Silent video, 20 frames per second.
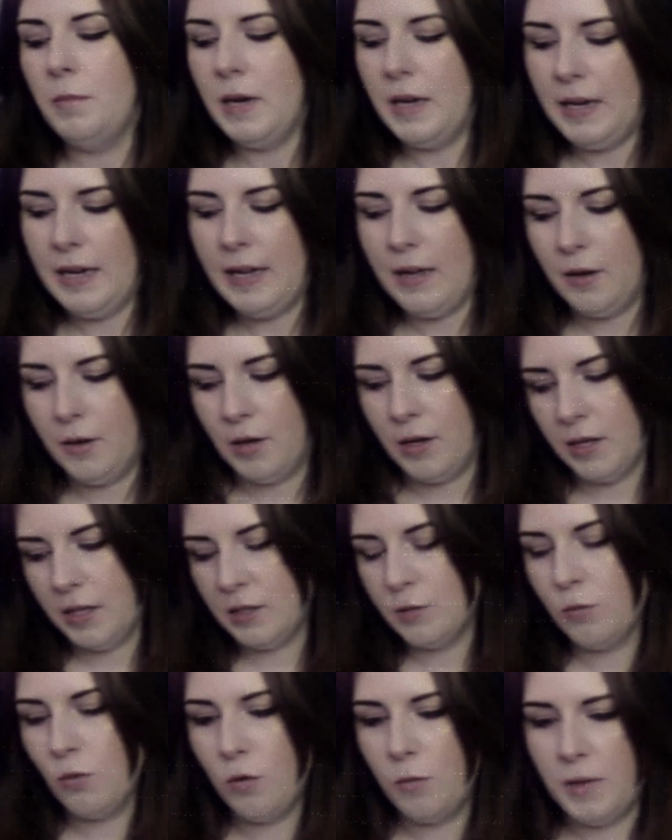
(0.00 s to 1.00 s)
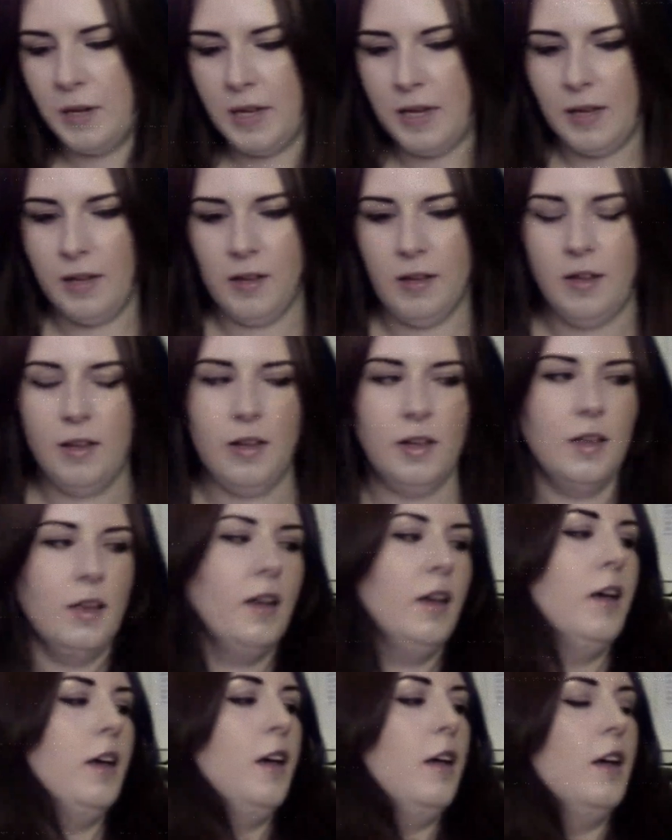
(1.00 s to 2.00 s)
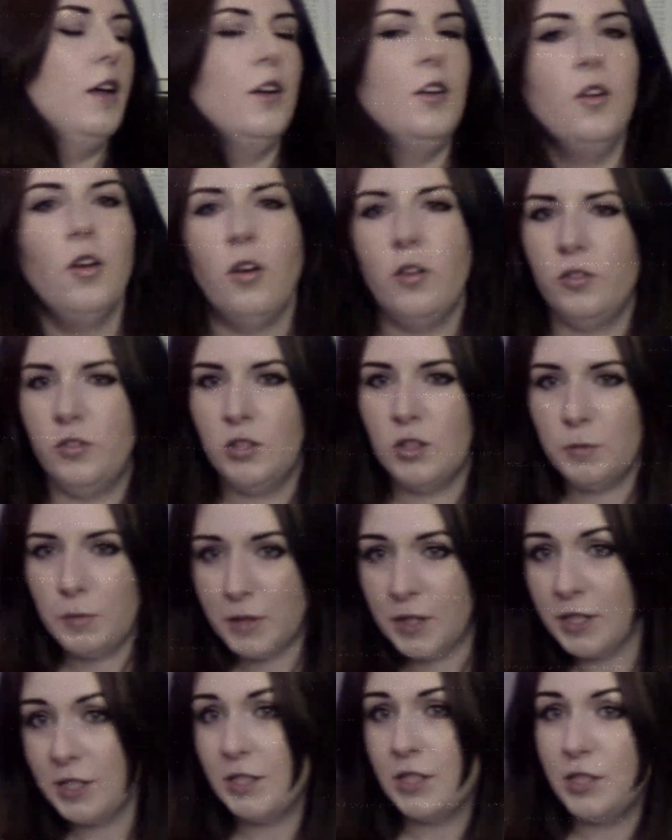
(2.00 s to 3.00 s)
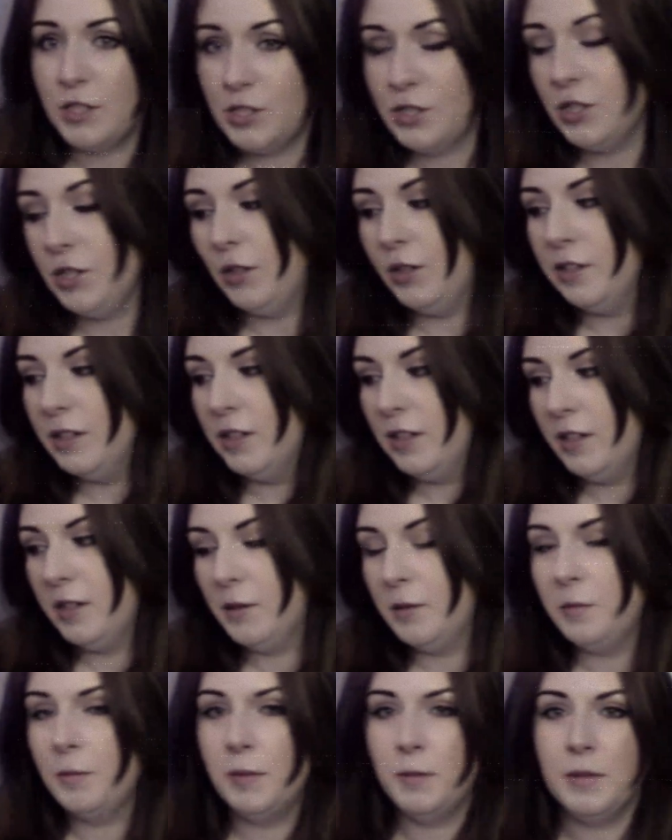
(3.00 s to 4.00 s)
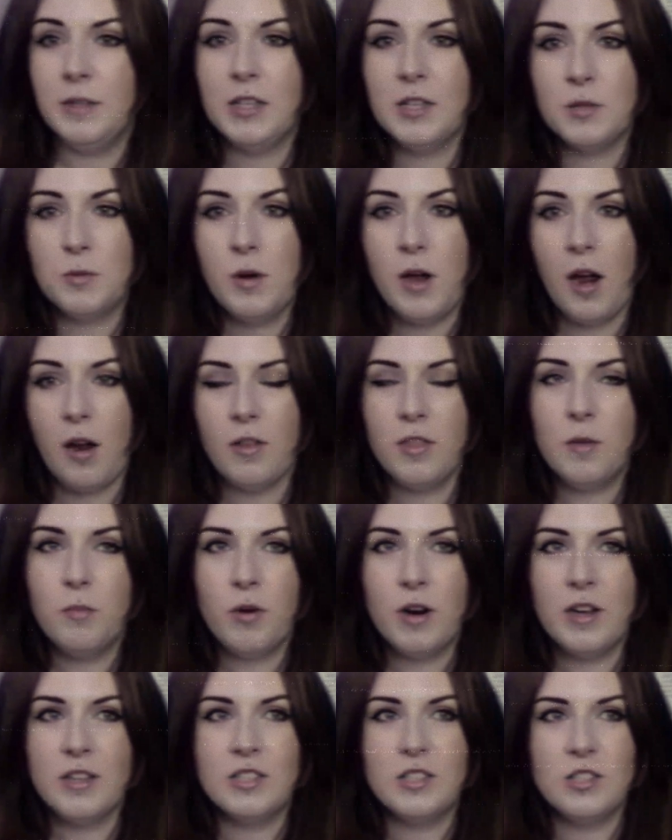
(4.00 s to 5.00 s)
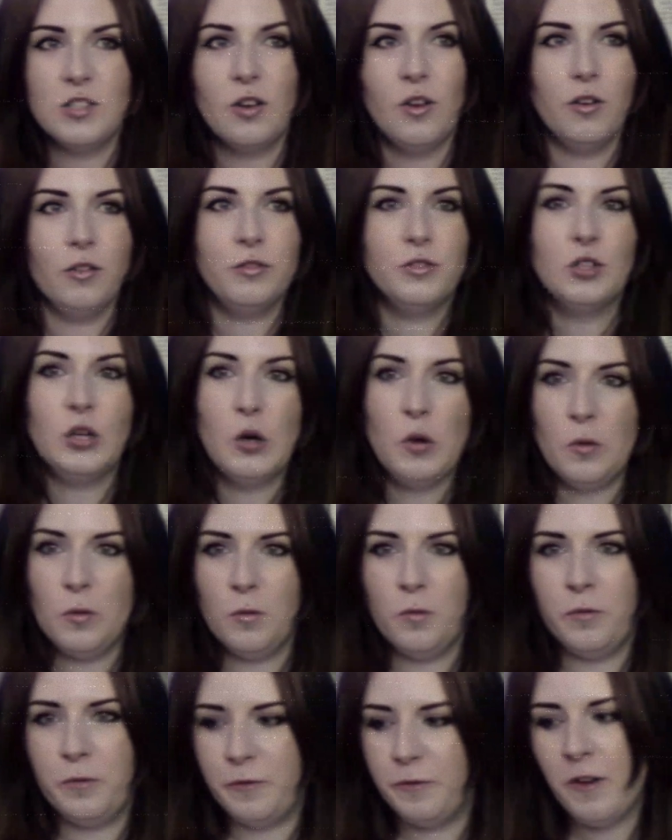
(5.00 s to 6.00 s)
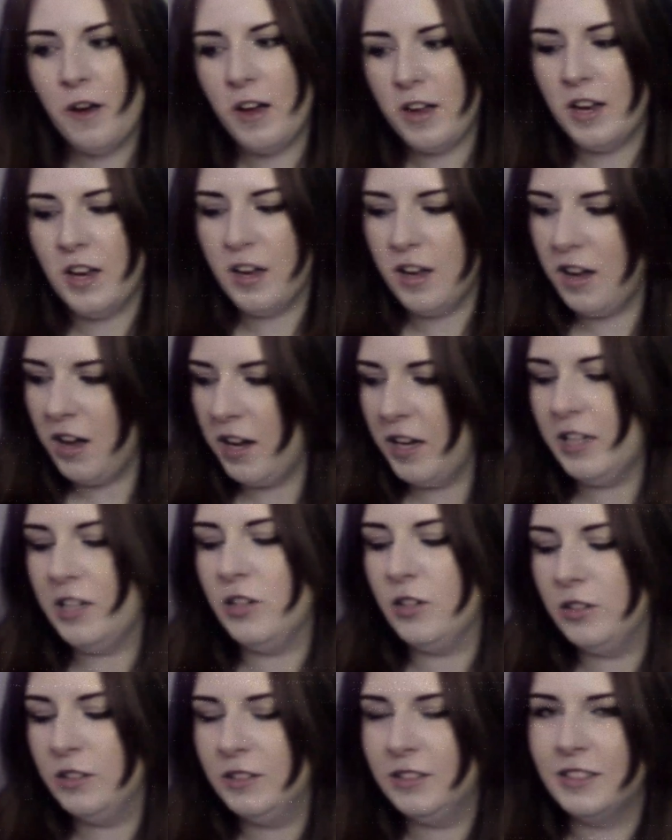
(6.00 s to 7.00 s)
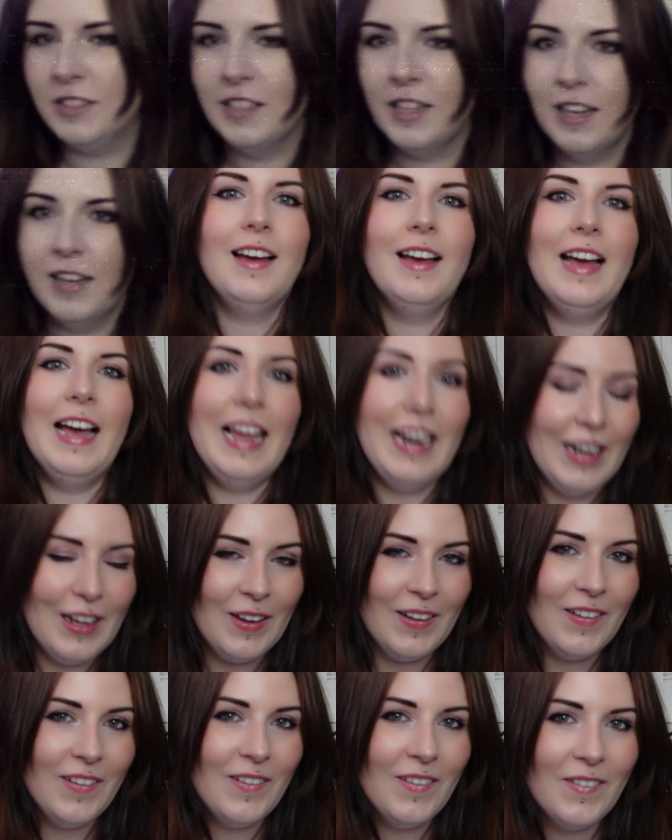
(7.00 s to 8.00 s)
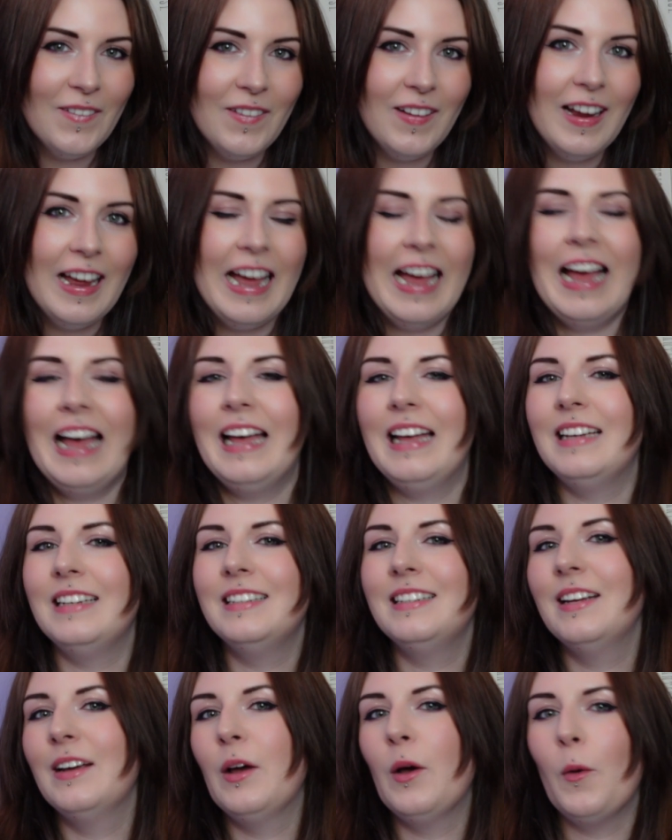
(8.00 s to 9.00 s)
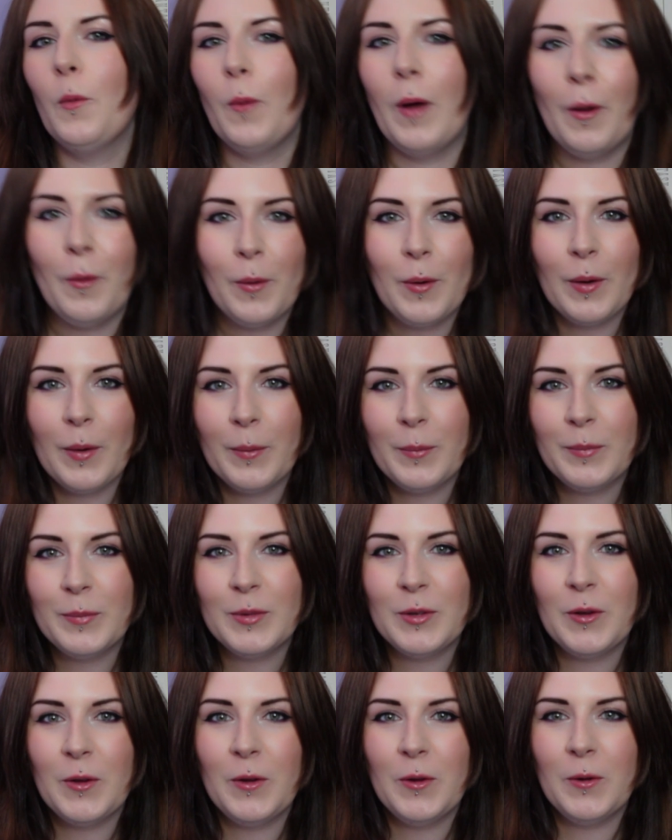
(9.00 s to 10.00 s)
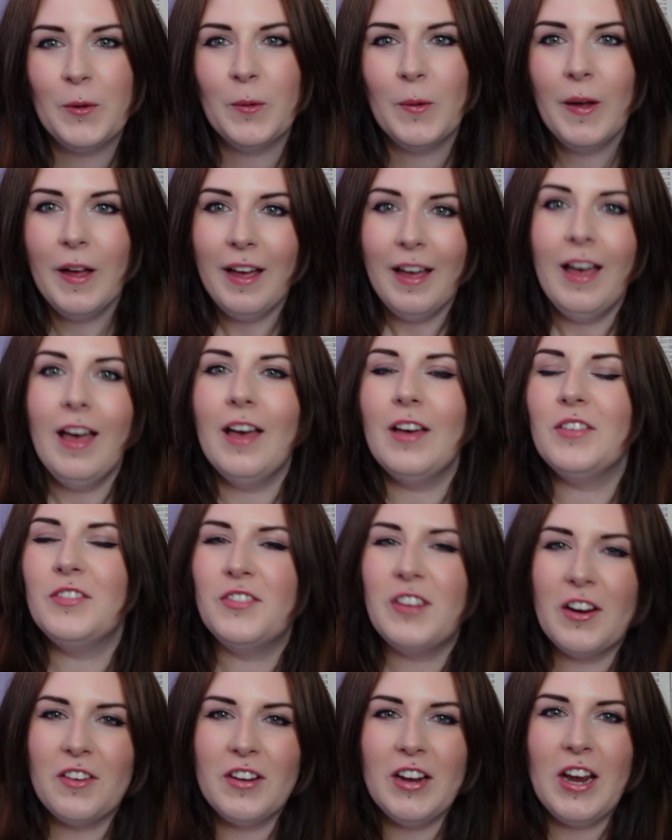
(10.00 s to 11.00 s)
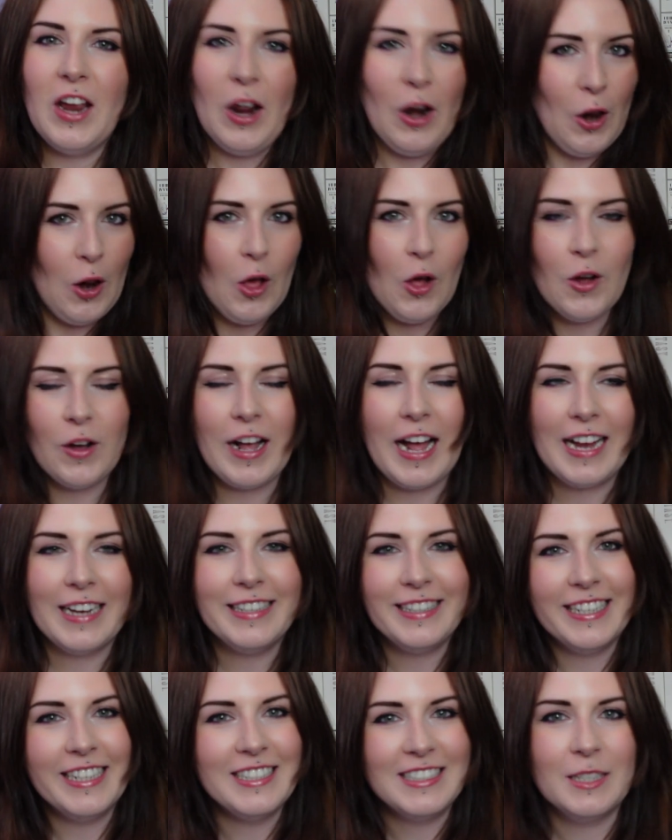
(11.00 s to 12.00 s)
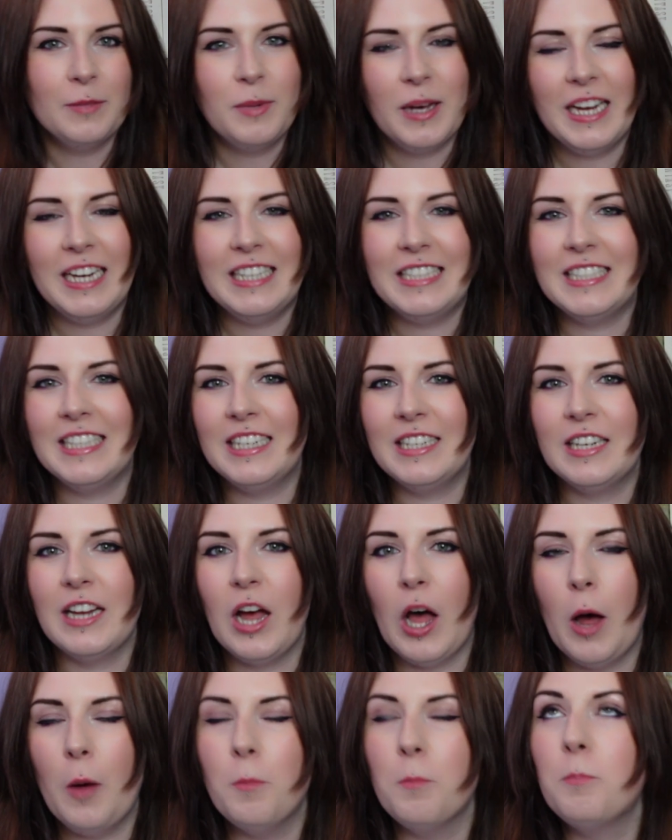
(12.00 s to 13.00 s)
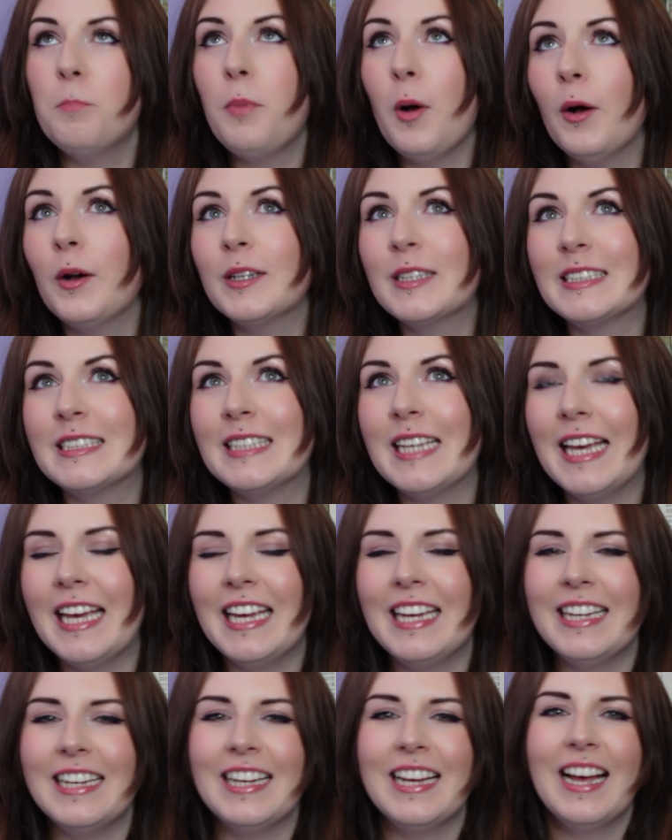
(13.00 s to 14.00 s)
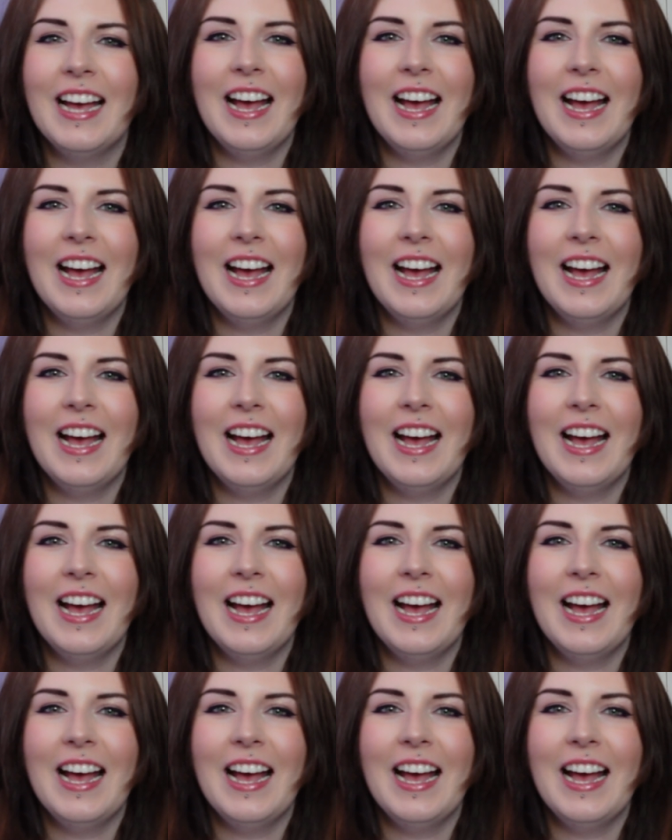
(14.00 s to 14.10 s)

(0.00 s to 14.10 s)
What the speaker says: Bloody hell, it's warm in here. Not just because it's June, but because we are in the presence of two fire icons. Hello and welcome to a very long anticipated unboxing.